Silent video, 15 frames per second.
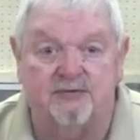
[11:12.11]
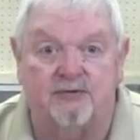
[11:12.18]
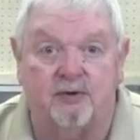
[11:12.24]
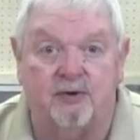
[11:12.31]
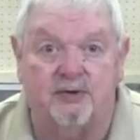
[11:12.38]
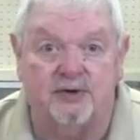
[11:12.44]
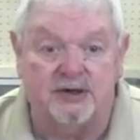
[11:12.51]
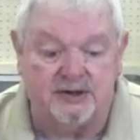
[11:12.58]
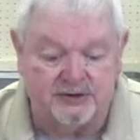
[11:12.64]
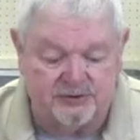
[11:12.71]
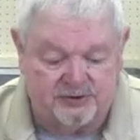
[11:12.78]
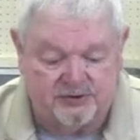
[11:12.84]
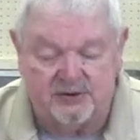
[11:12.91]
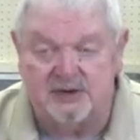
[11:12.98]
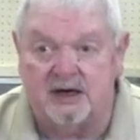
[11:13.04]
For
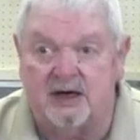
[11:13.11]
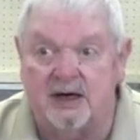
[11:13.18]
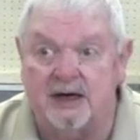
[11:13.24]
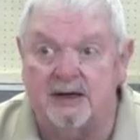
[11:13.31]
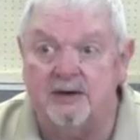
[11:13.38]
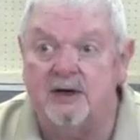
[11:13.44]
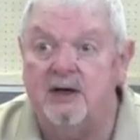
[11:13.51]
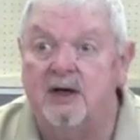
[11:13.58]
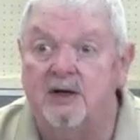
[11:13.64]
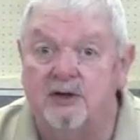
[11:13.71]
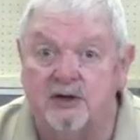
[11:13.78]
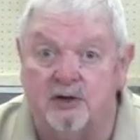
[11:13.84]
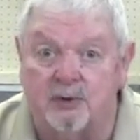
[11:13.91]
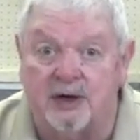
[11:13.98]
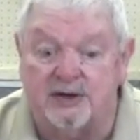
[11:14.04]
these kind,
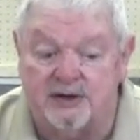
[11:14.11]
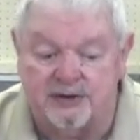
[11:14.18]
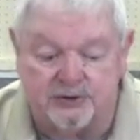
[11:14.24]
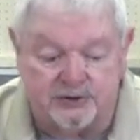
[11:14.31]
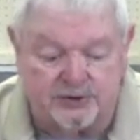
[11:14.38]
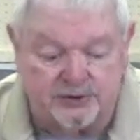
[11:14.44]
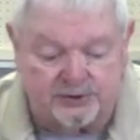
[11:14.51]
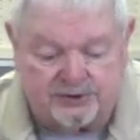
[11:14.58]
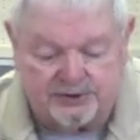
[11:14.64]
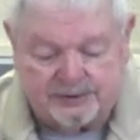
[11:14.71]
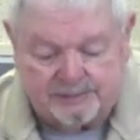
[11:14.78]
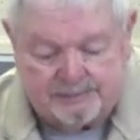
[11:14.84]
the correct insert.